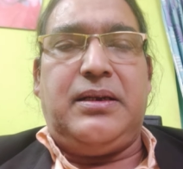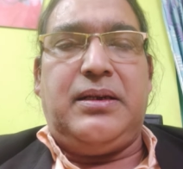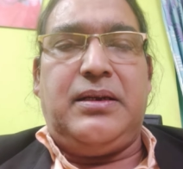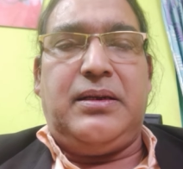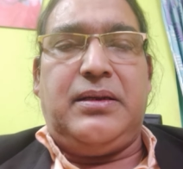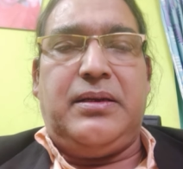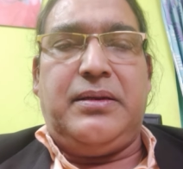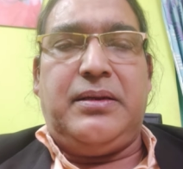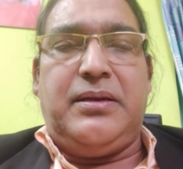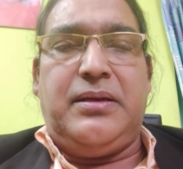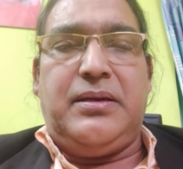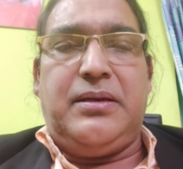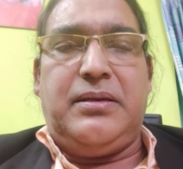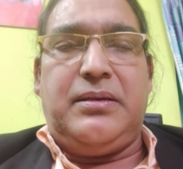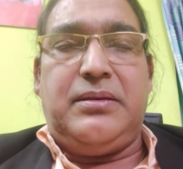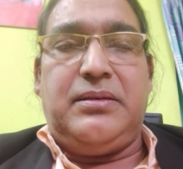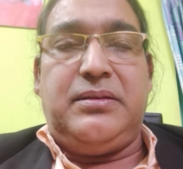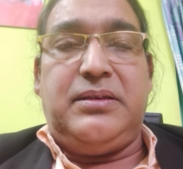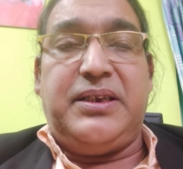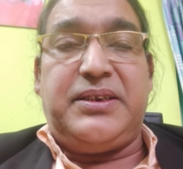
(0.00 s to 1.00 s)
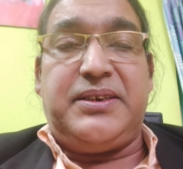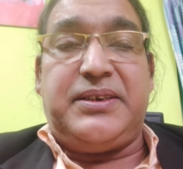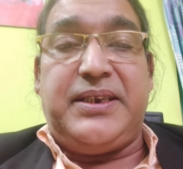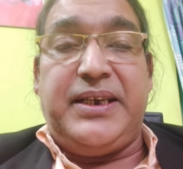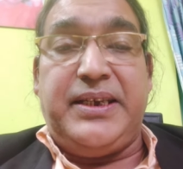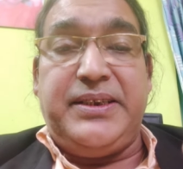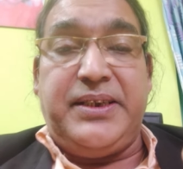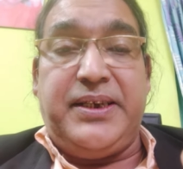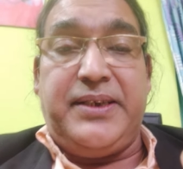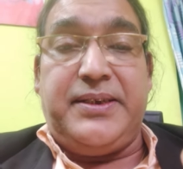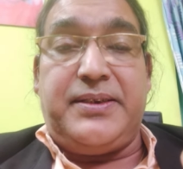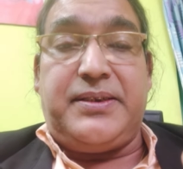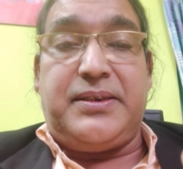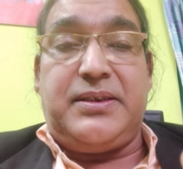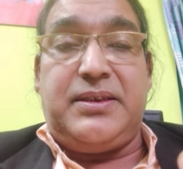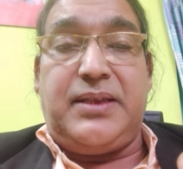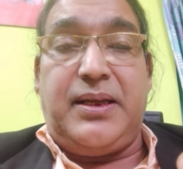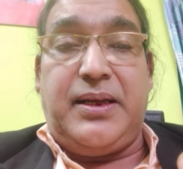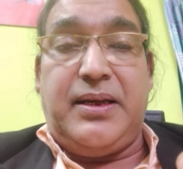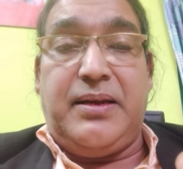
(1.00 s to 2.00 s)
uh, the
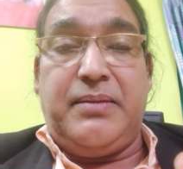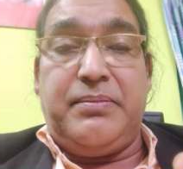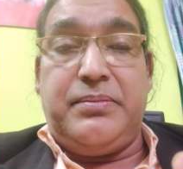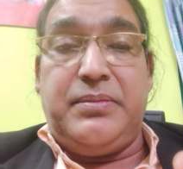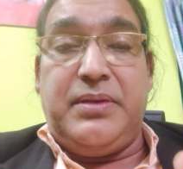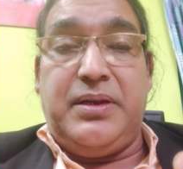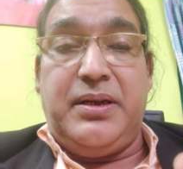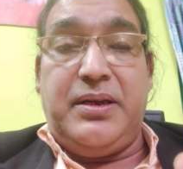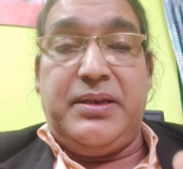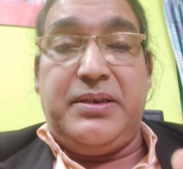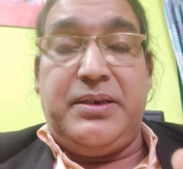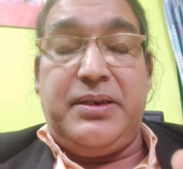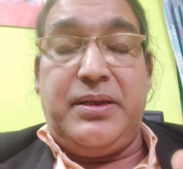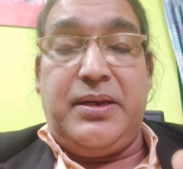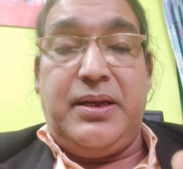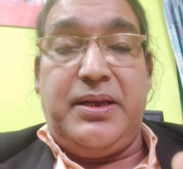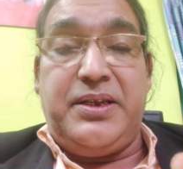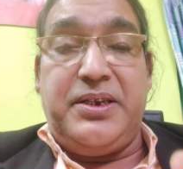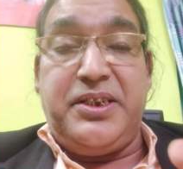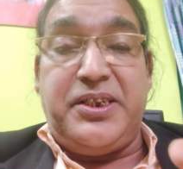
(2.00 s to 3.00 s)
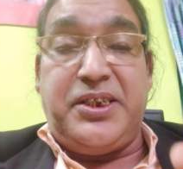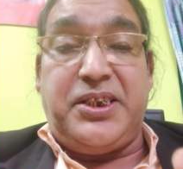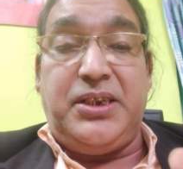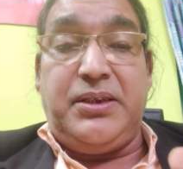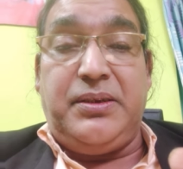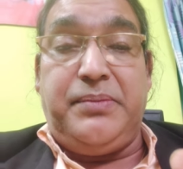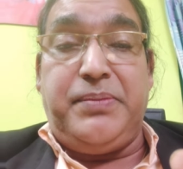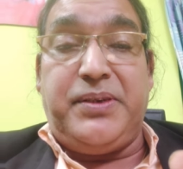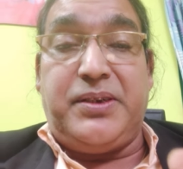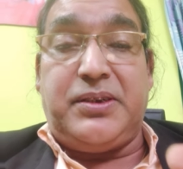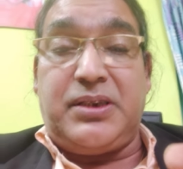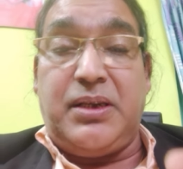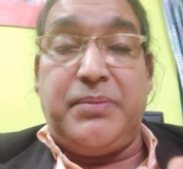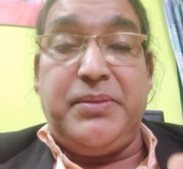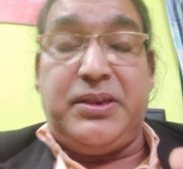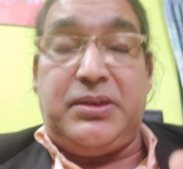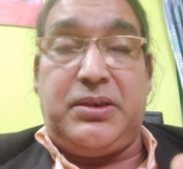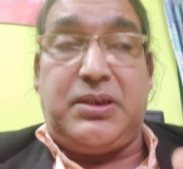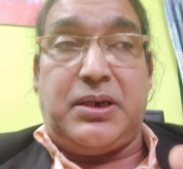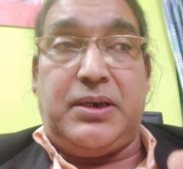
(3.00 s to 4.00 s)
sages, the uh, uh Rishi
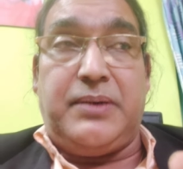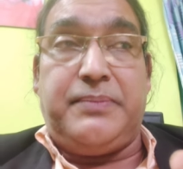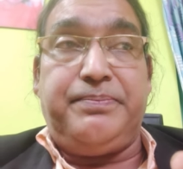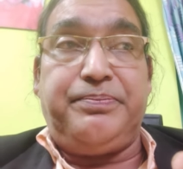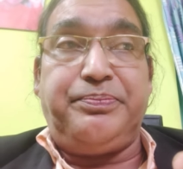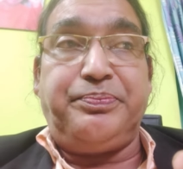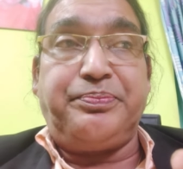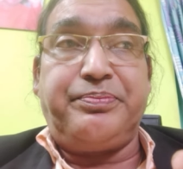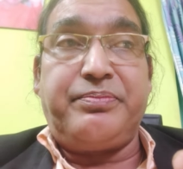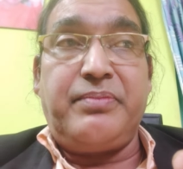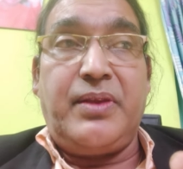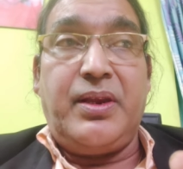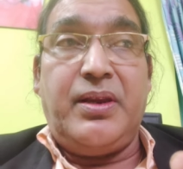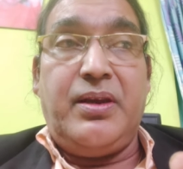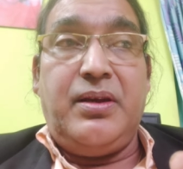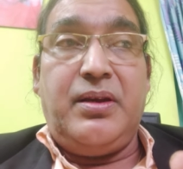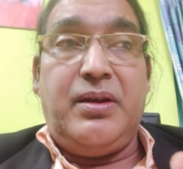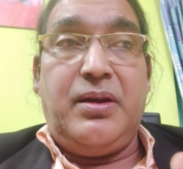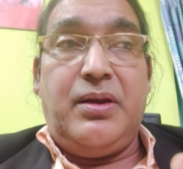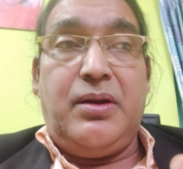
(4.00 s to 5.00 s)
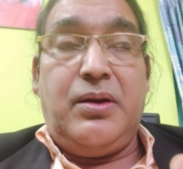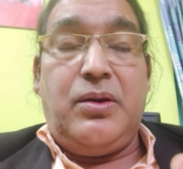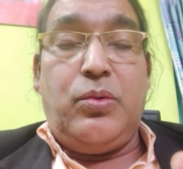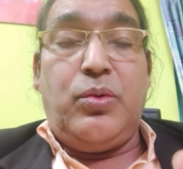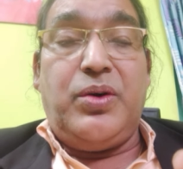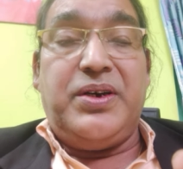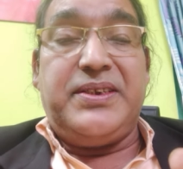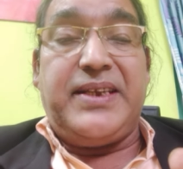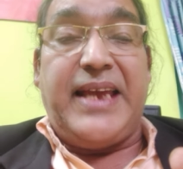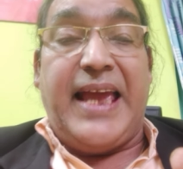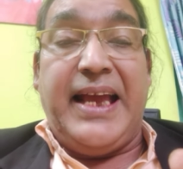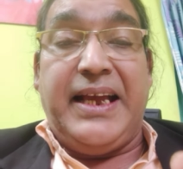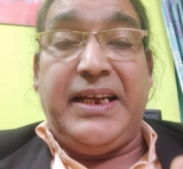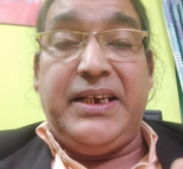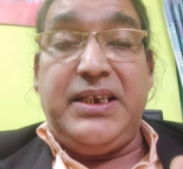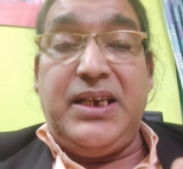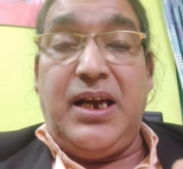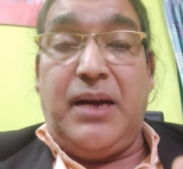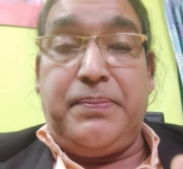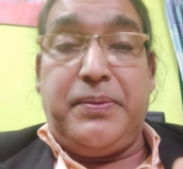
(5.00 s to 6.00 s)
Vishwamitra, was
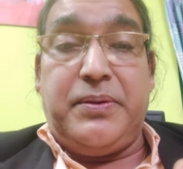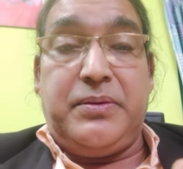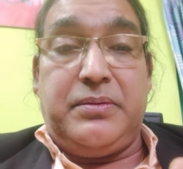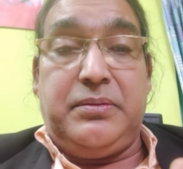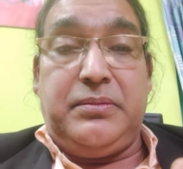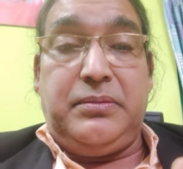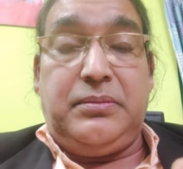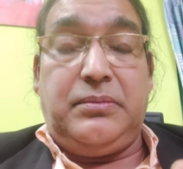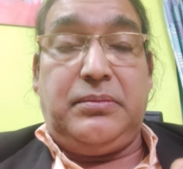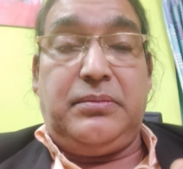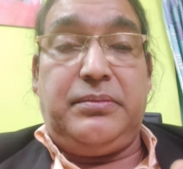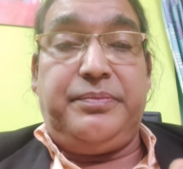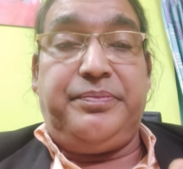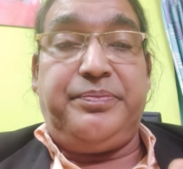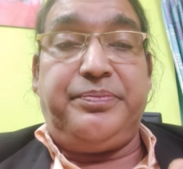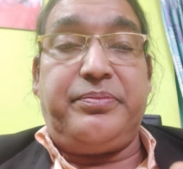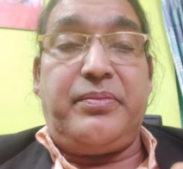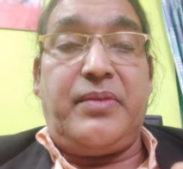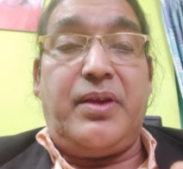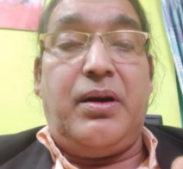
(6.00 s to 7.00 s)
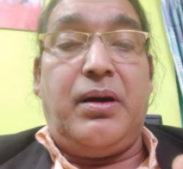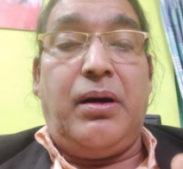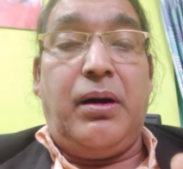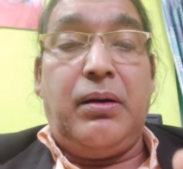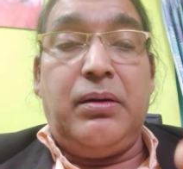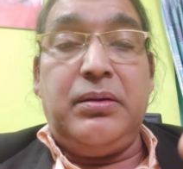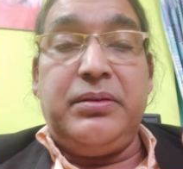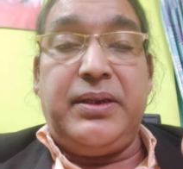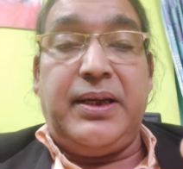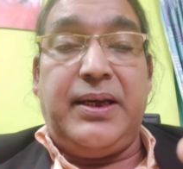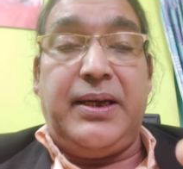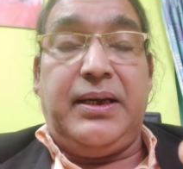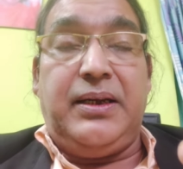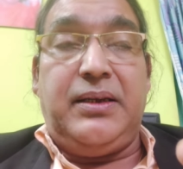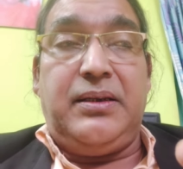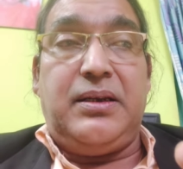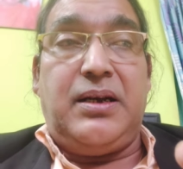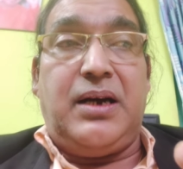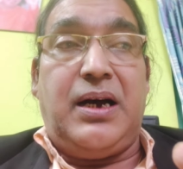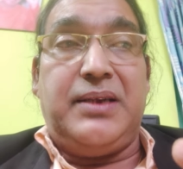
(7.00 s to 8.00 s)
angry upon all
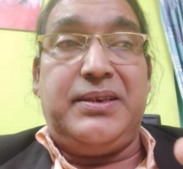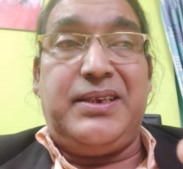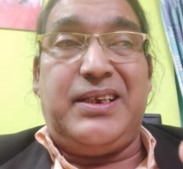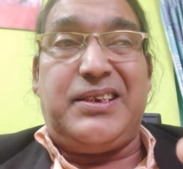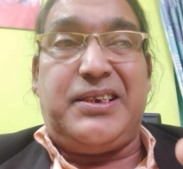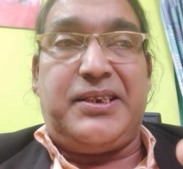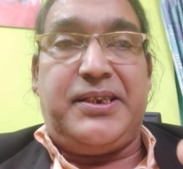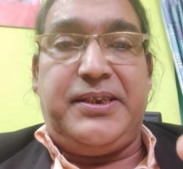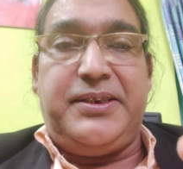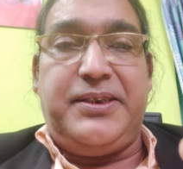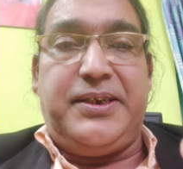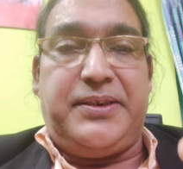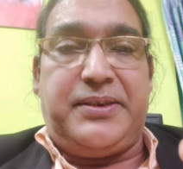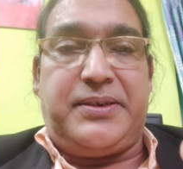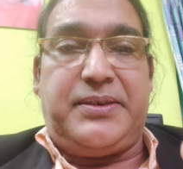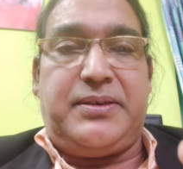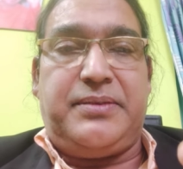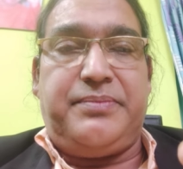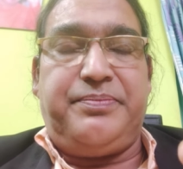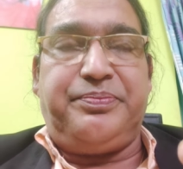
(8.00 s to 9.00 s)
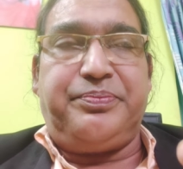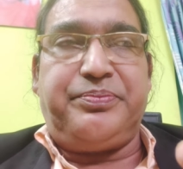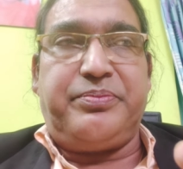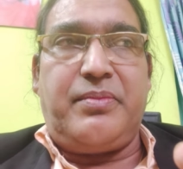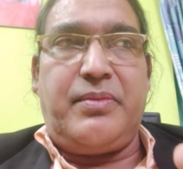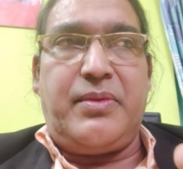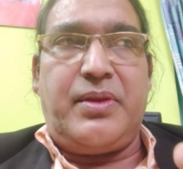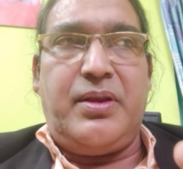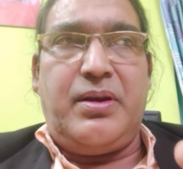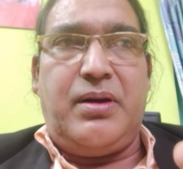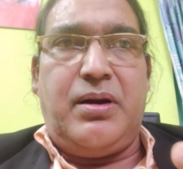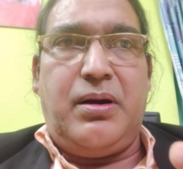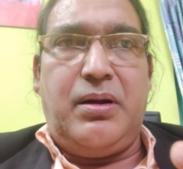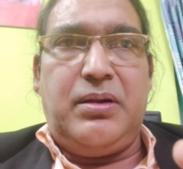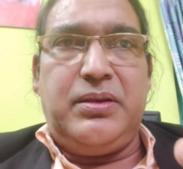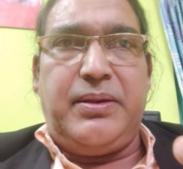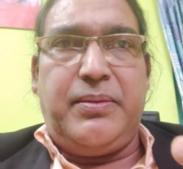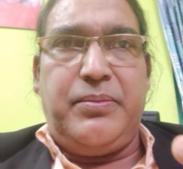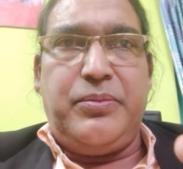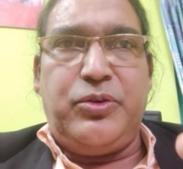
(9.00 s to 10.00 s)
the other sages,
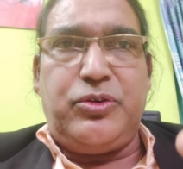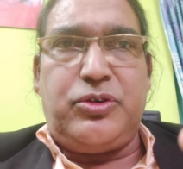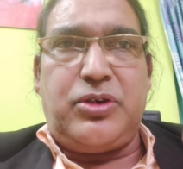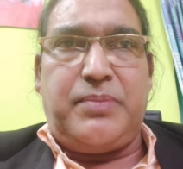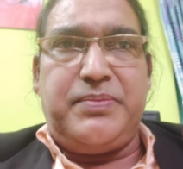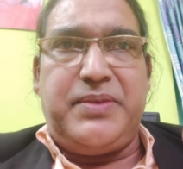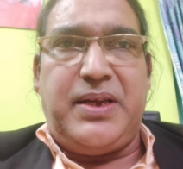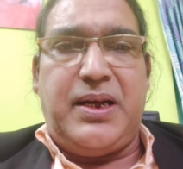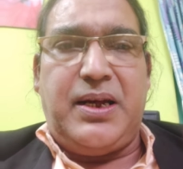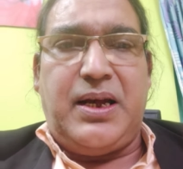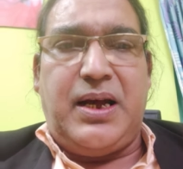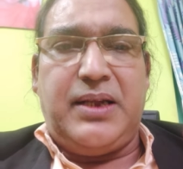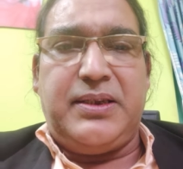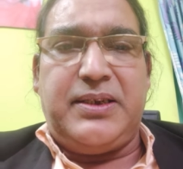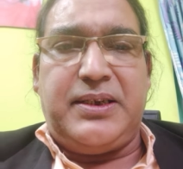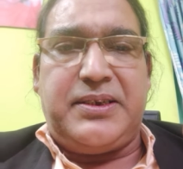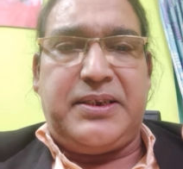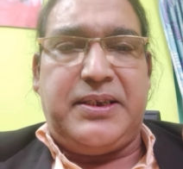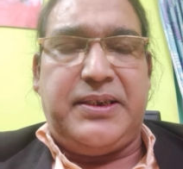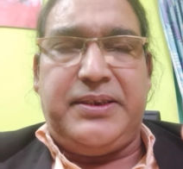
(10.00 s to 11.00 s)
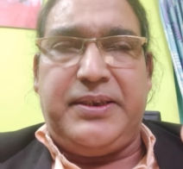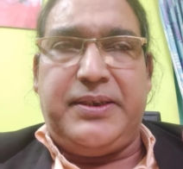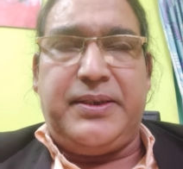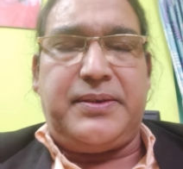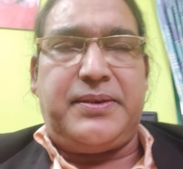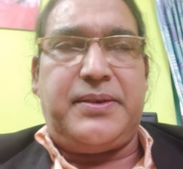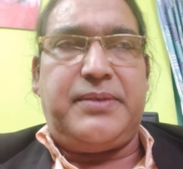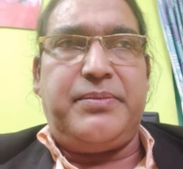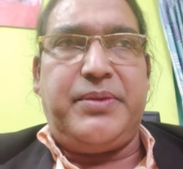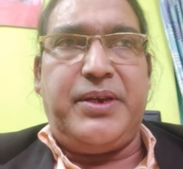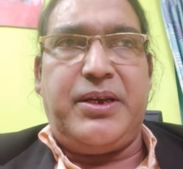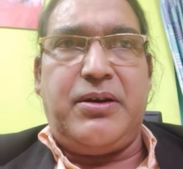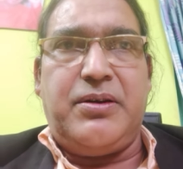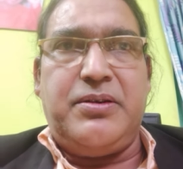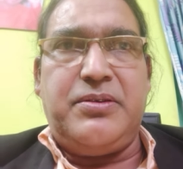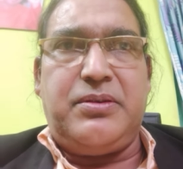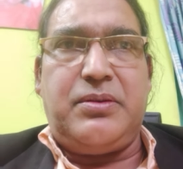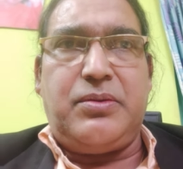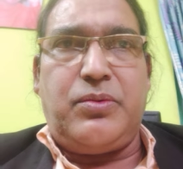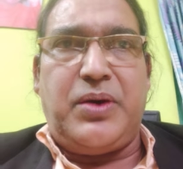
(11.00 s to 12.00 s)
all the most of the other sages,
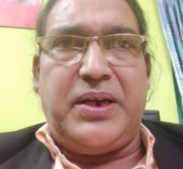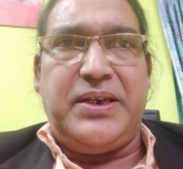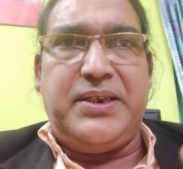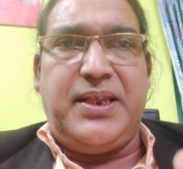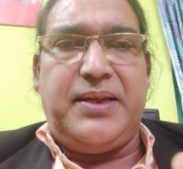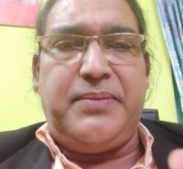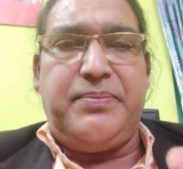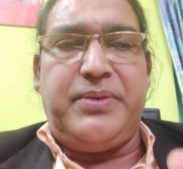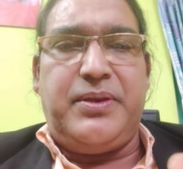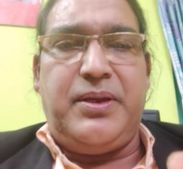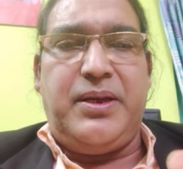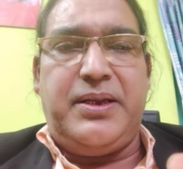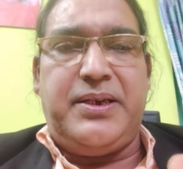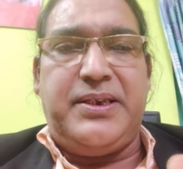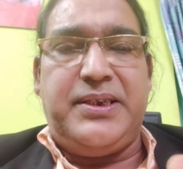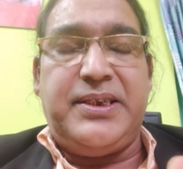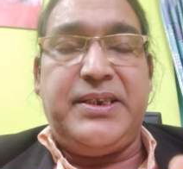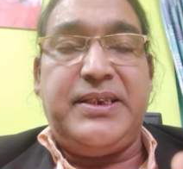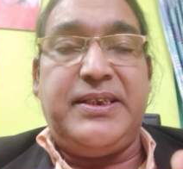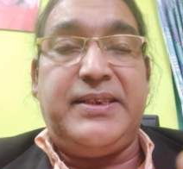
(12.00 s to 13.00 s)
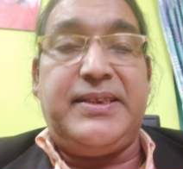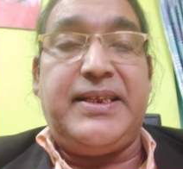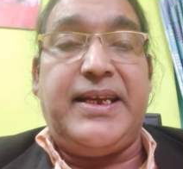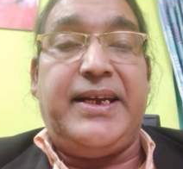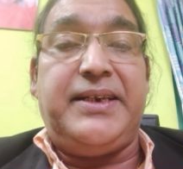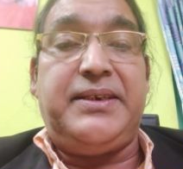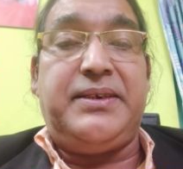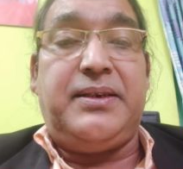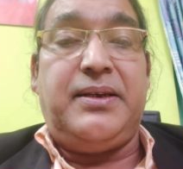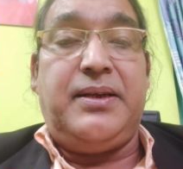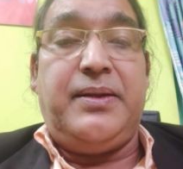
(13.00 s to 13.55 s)
because why the uh, reason is that